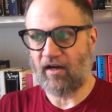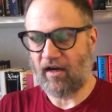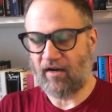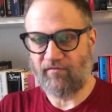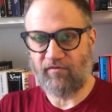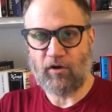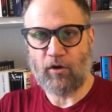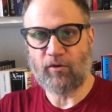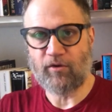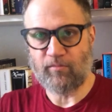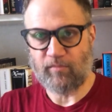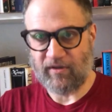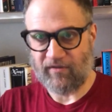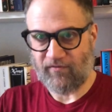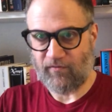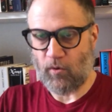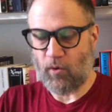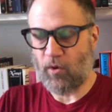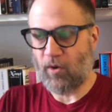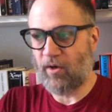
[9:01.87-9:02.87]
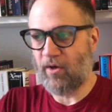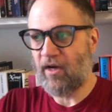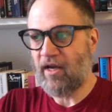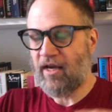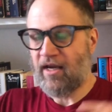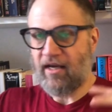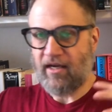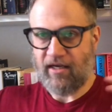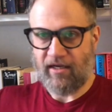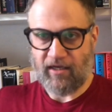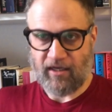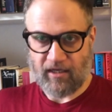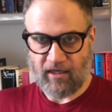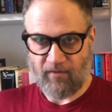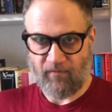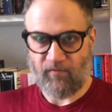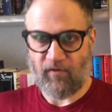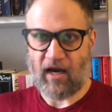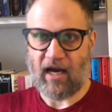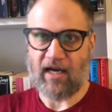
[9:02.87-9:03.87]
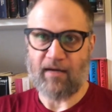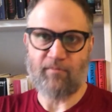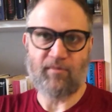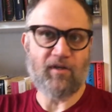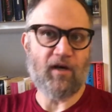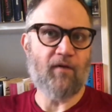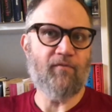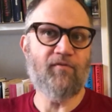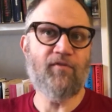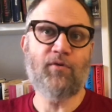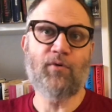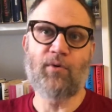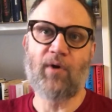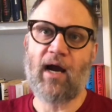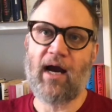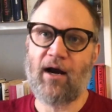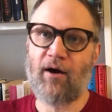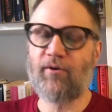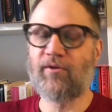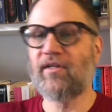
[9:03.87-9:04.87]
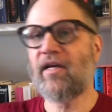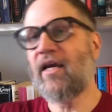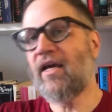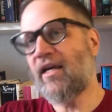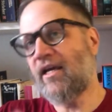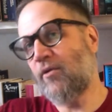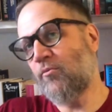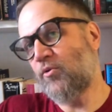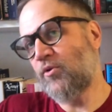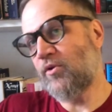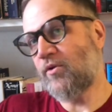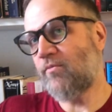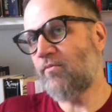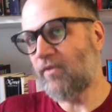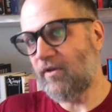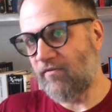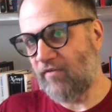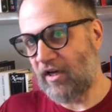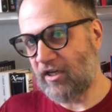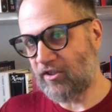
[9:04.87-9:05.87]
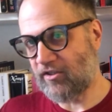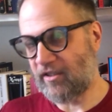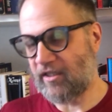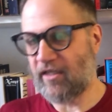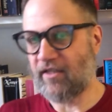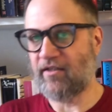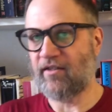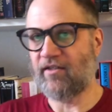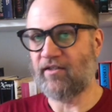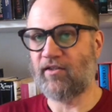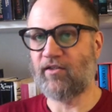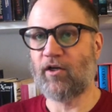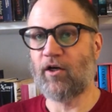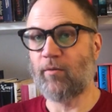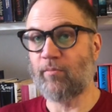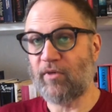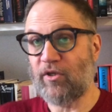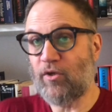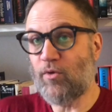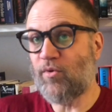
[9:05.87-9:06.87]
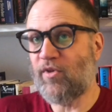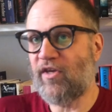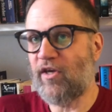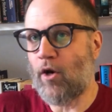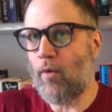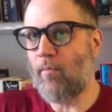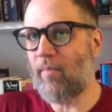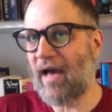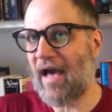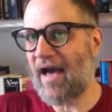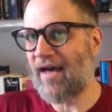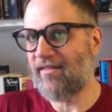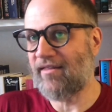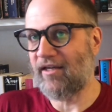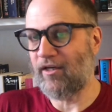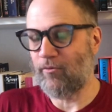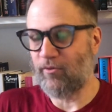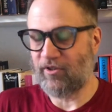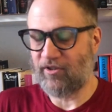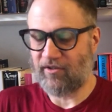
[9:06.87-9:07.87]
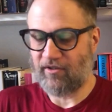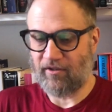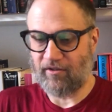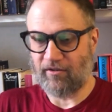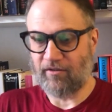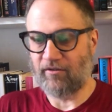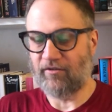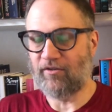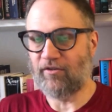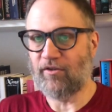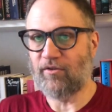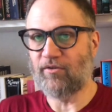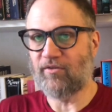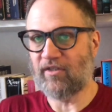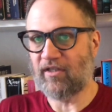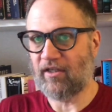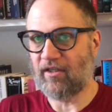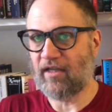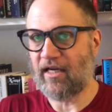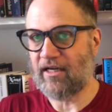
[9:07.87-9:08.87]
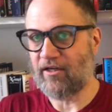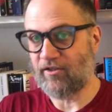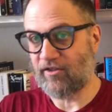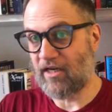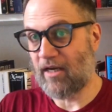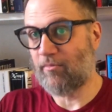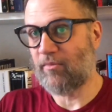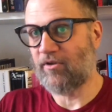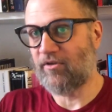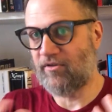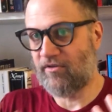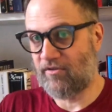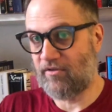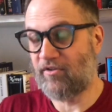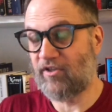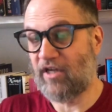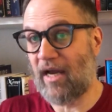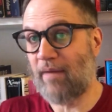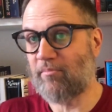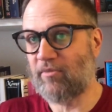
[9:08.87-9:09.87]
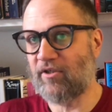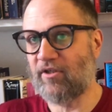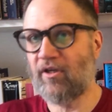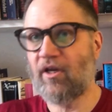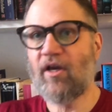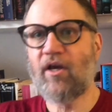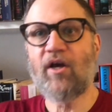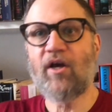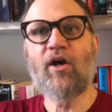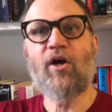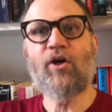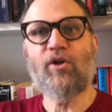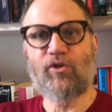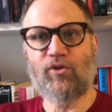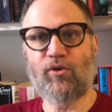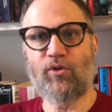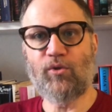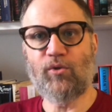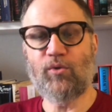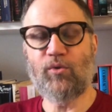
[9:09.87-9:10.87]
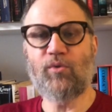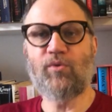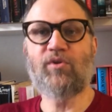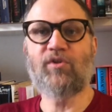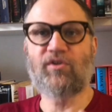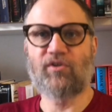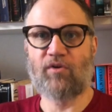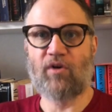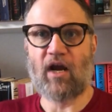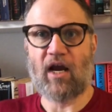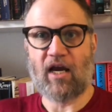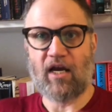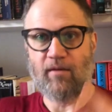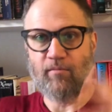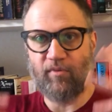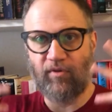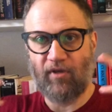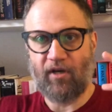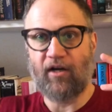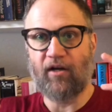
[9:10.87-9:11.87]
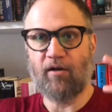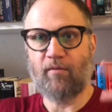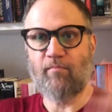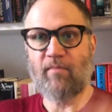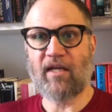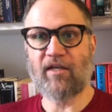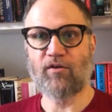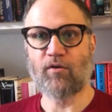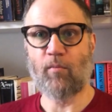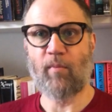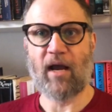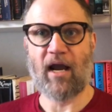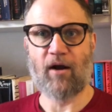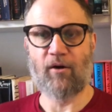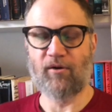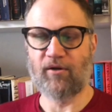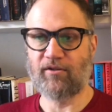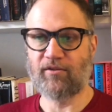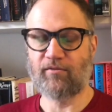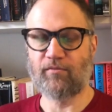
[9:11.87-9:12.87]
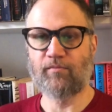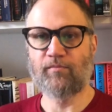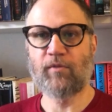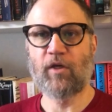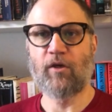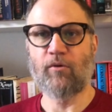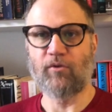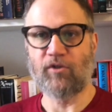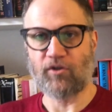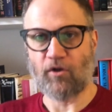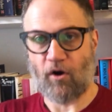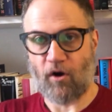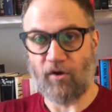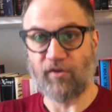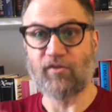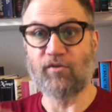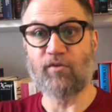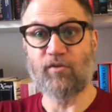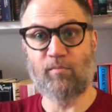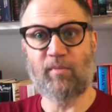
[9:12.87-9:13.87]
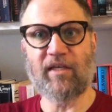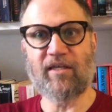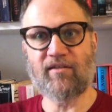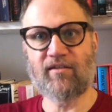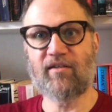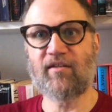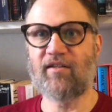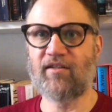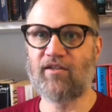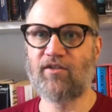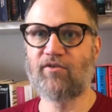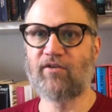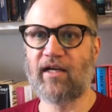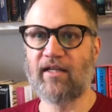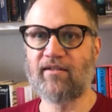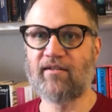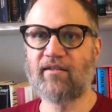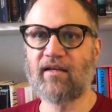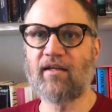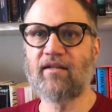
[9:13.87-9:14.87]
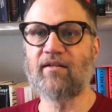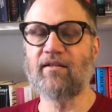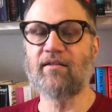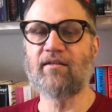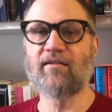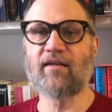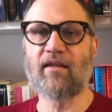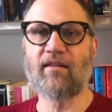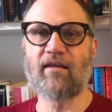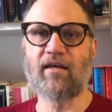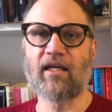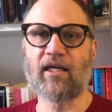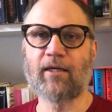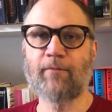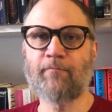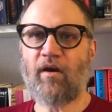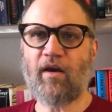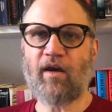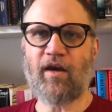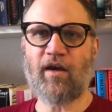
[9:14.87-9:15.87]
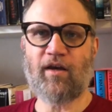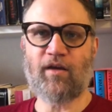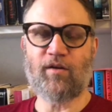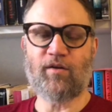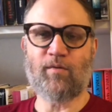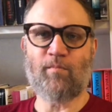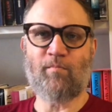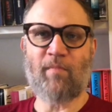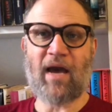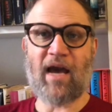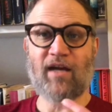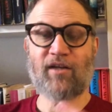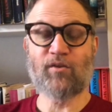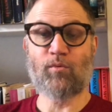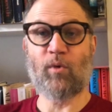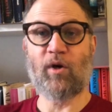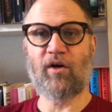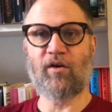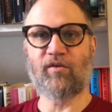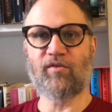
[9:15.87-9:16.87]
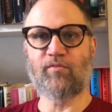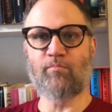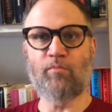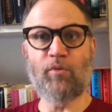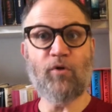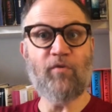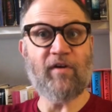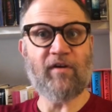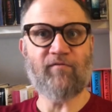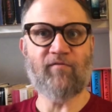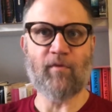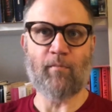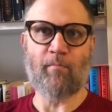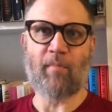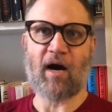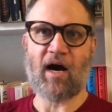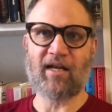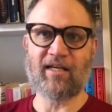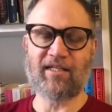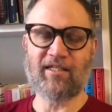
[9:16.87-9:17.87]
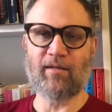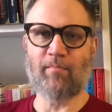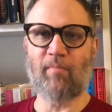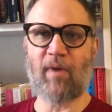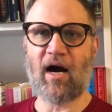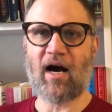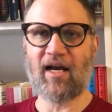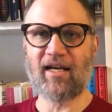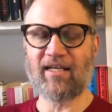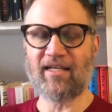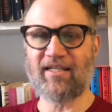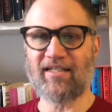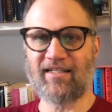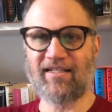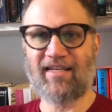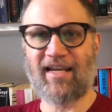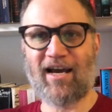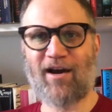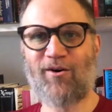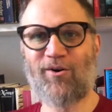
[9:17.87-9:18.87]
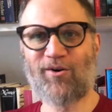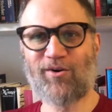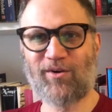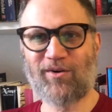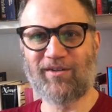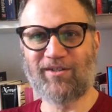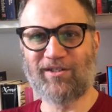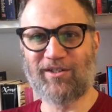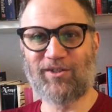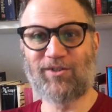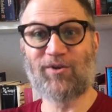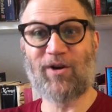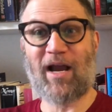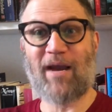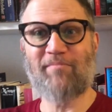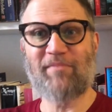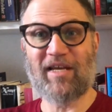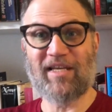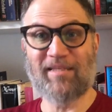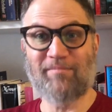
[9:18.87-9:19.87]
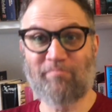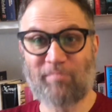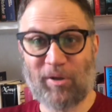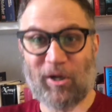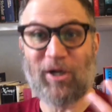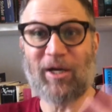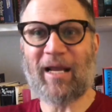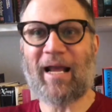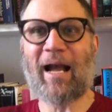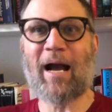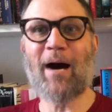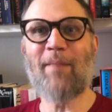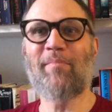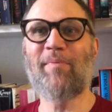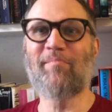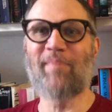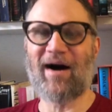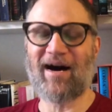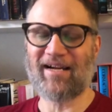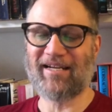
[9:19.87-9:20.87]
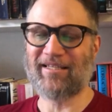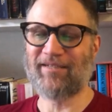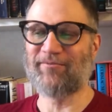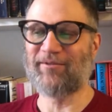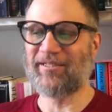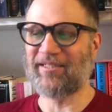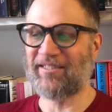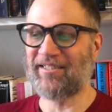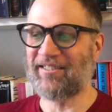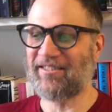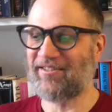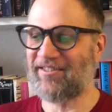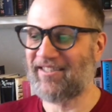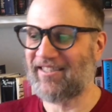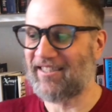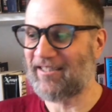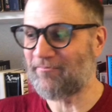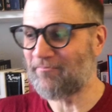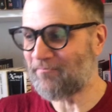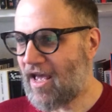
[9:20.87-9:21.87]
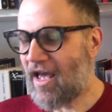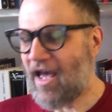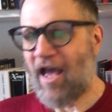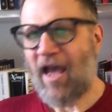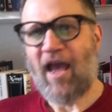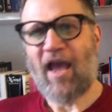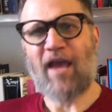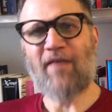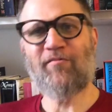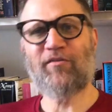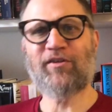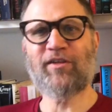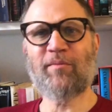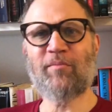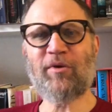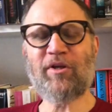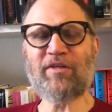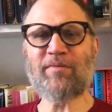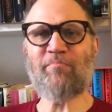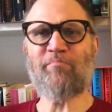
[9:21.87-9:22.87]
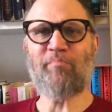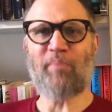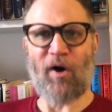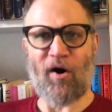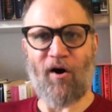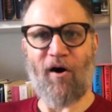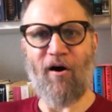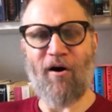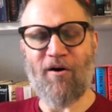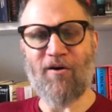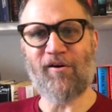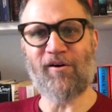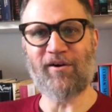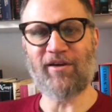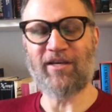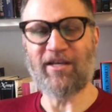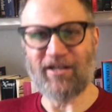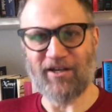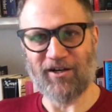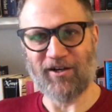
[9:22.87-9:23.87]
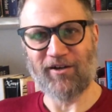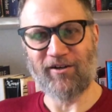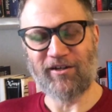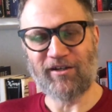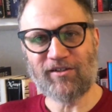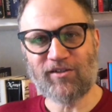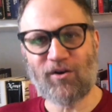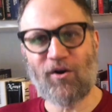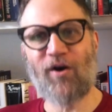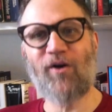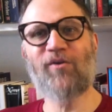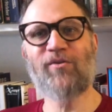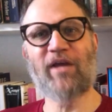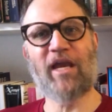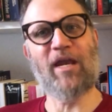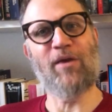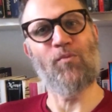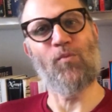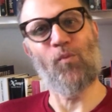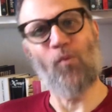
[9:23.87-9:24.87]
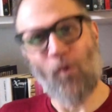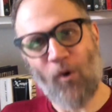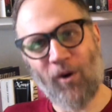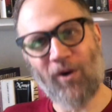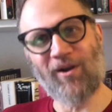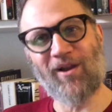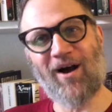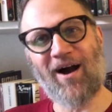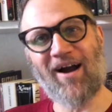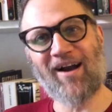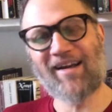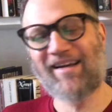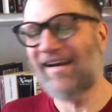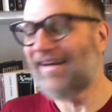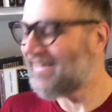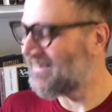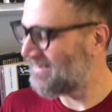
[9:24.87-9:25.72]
I've noted before and I get vibes of throughout, and we'll eventually get to this term eutheopathic, which they'll use in a later chapter to describe their mental powers, which also speaks to this transcendence, I think. And Maxwell's moving from body to body is now described as burning up bodies, which is interesting. And for some reason, Paul here is called a warlock.